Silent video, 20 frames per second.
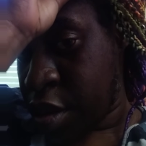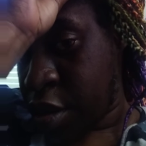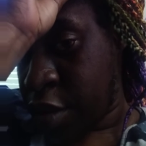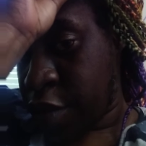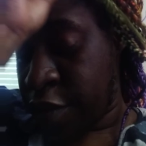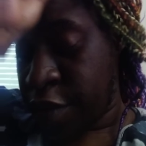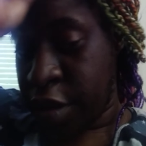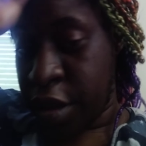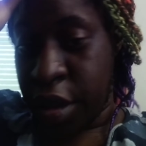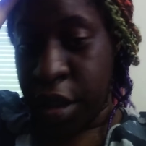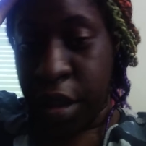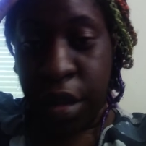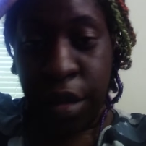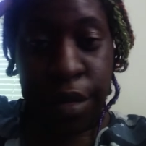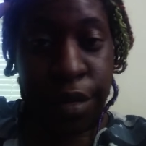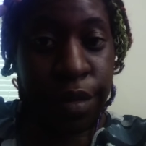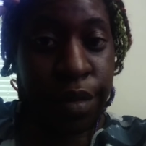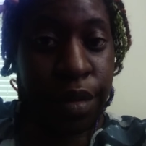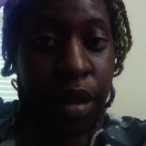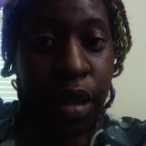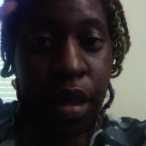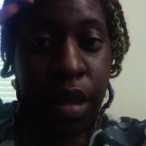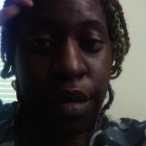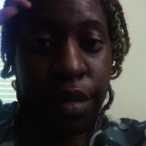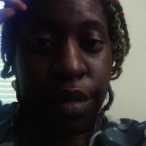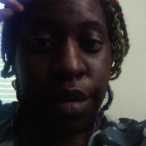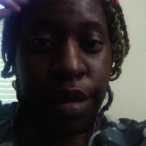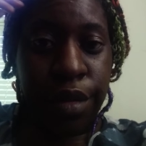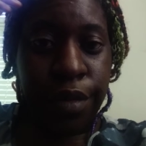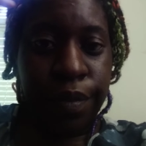I really don't. I
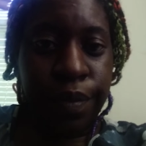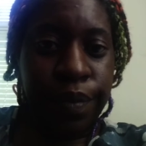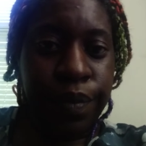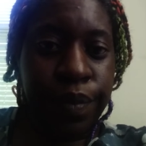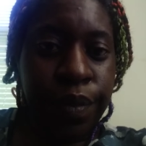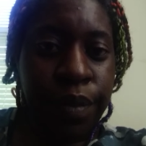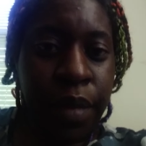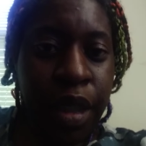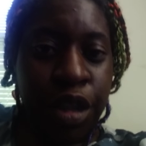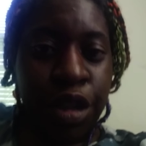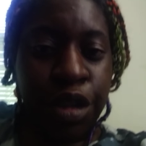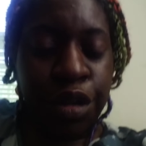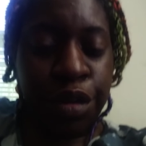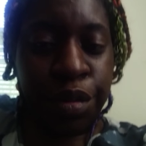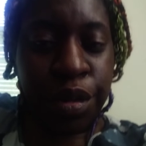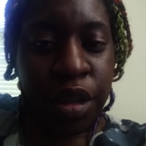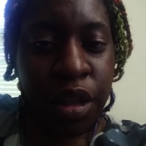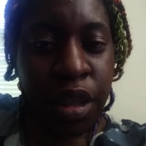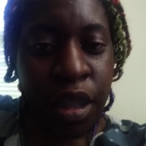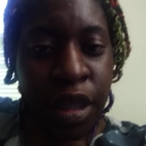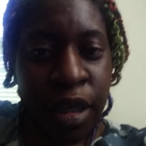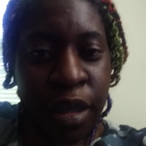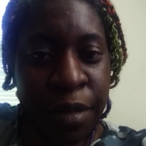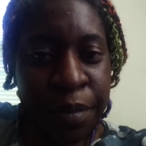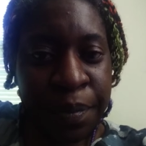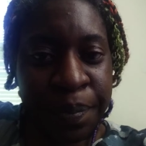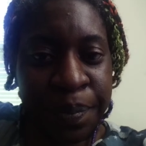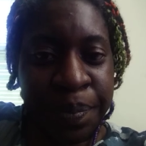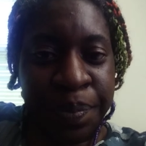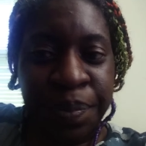don't know. My shoes
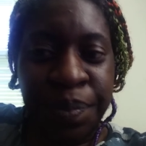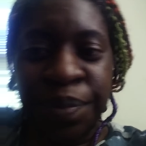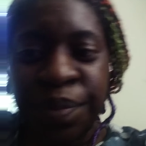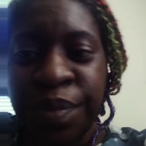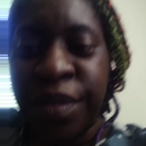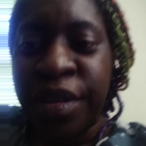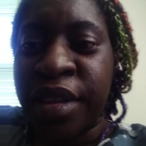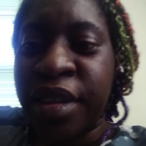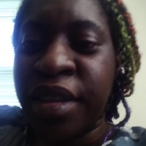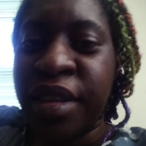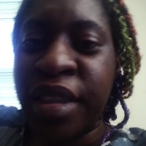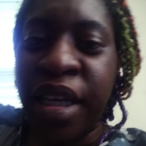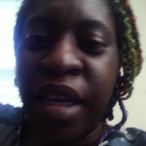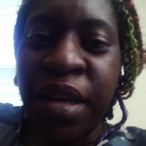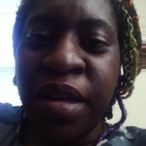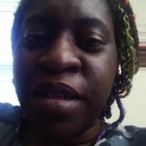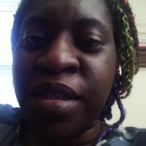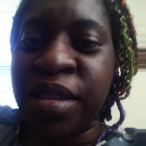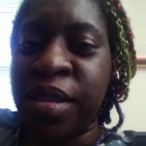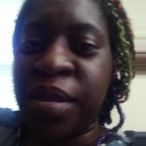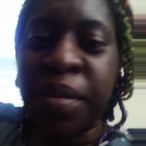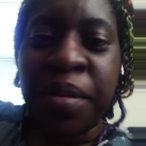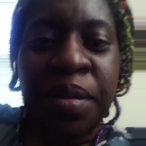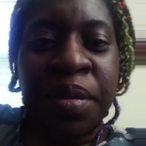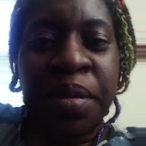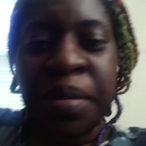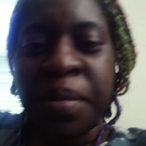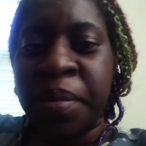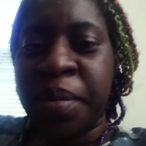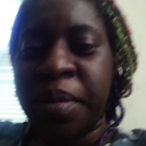came. They are so
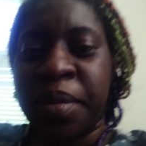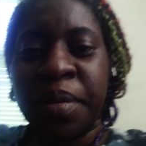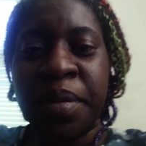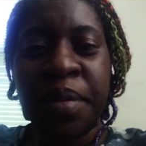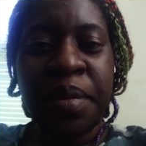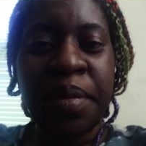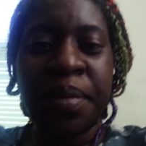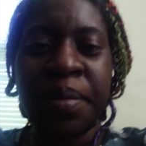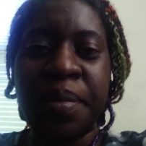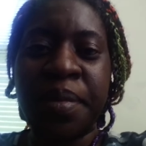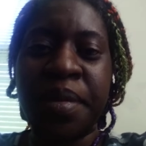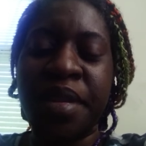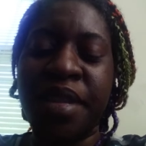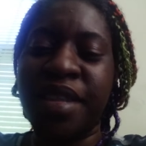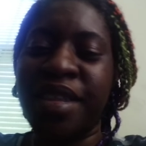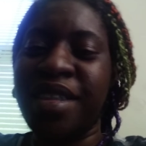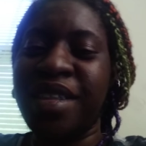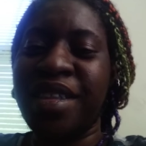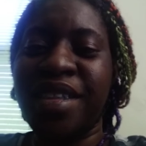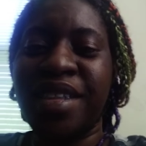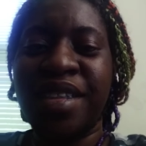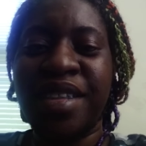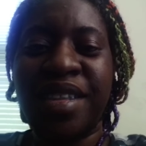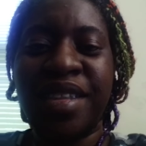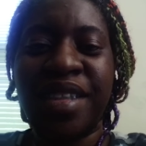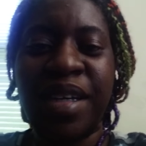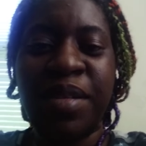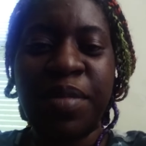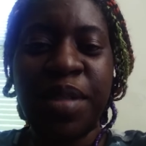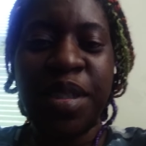adorable. Oh my
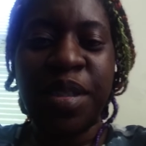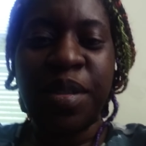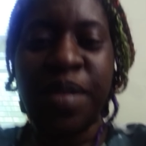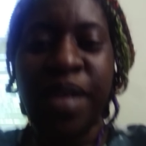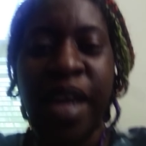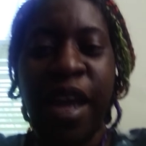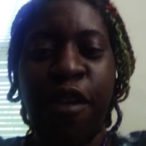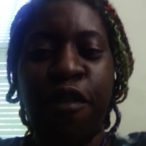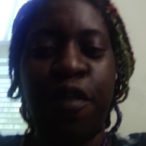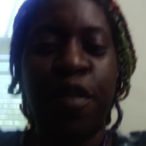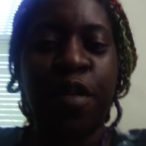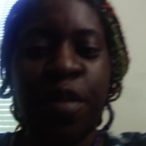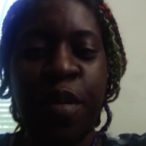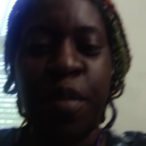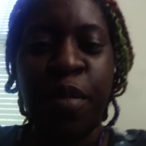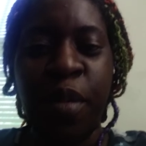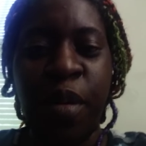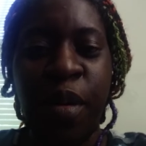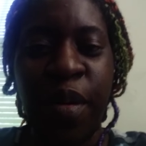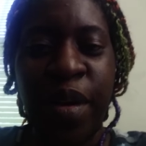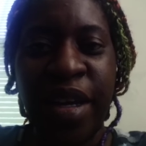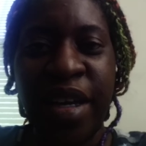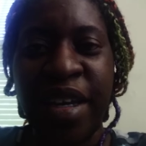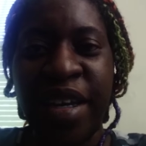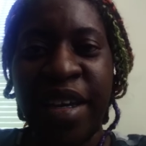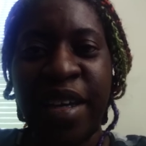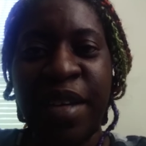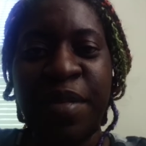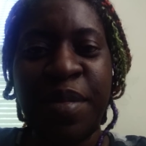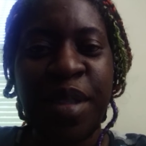goodness. I was so careful with walking.
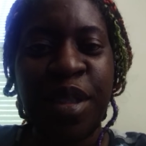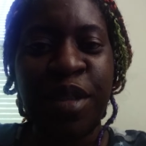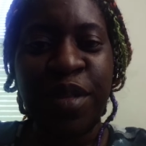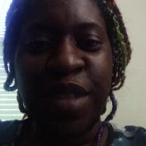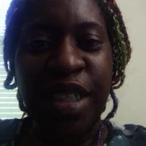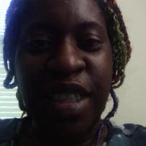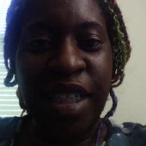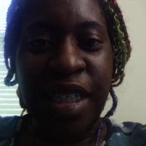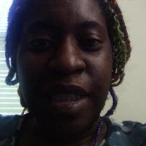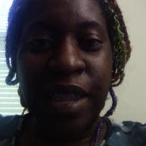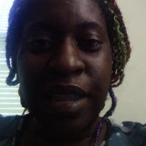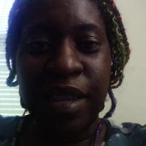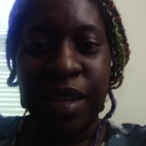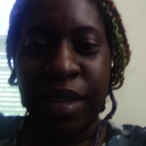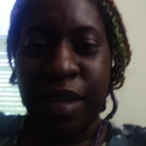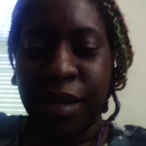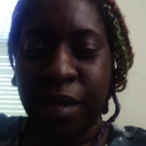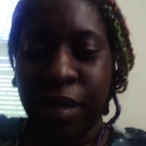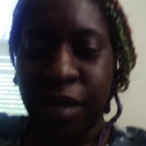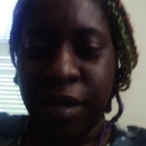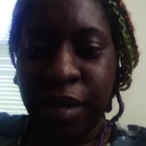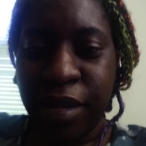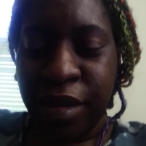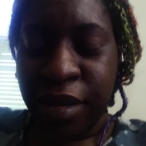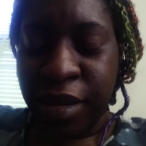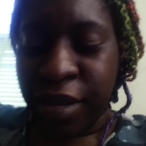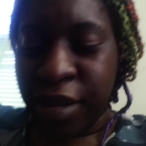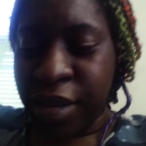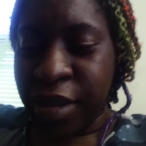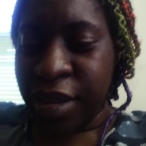It was ridiculous.
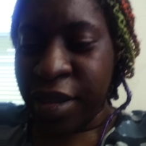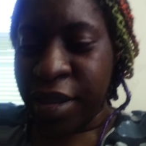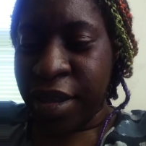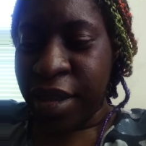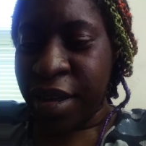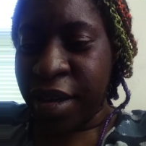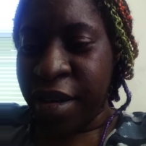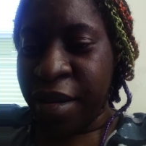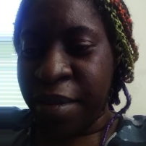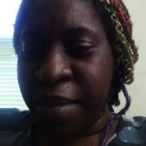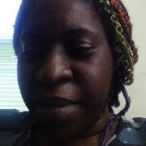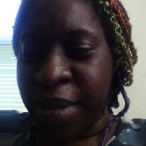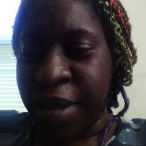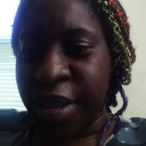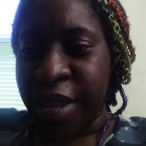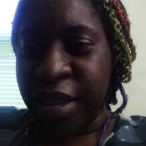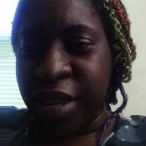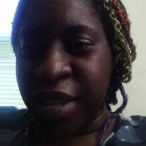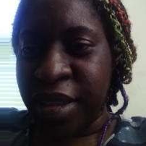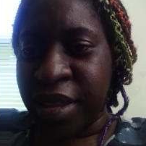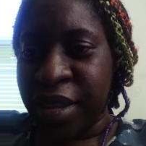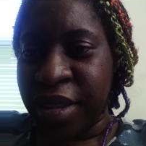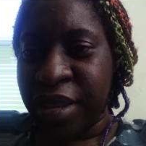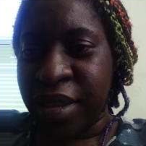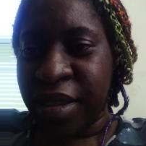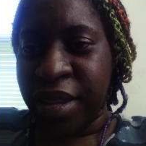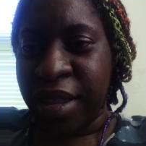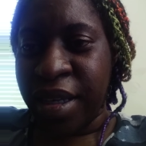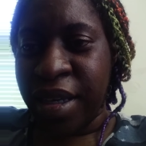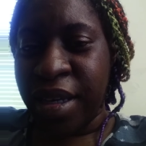Oh my goodness.
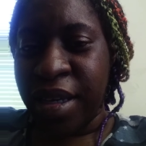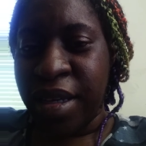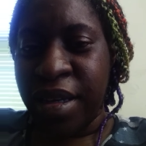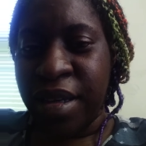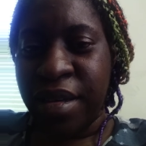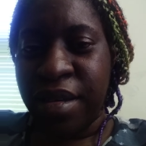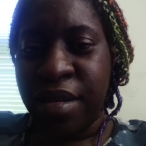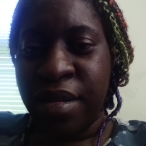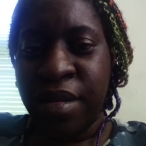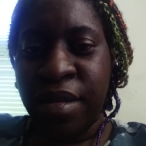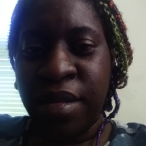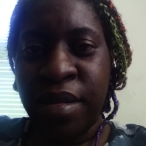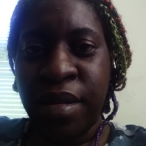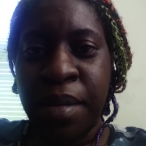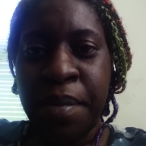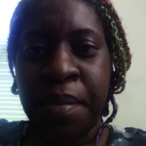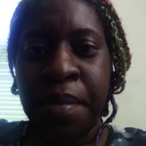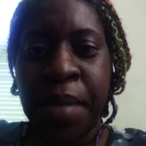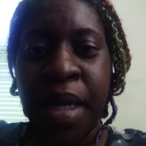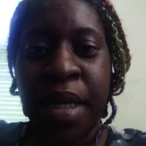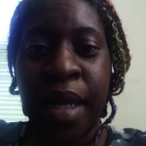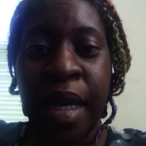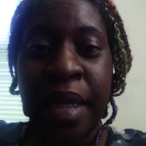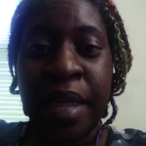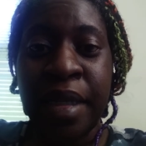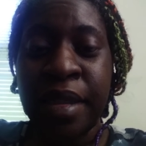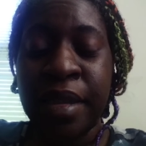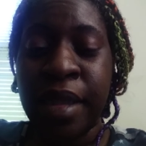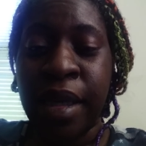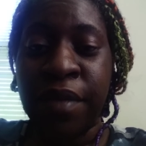Like my
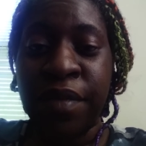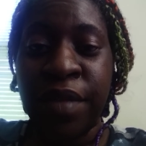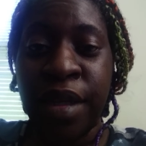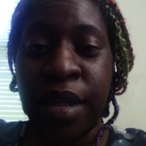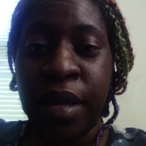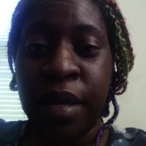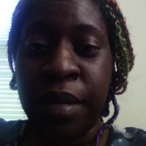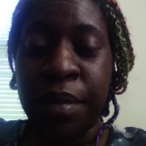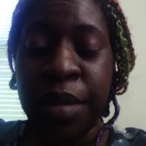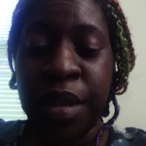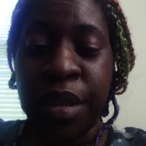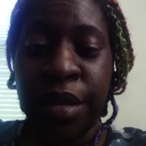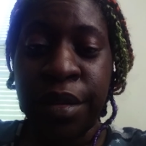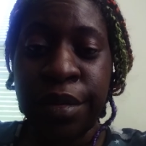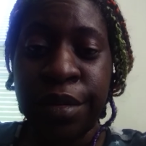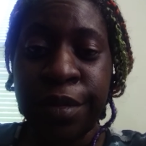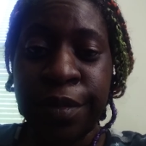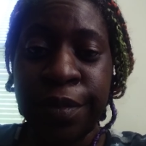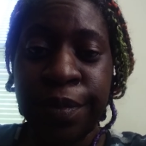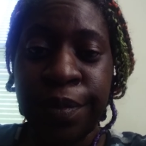Nikes haven't came though.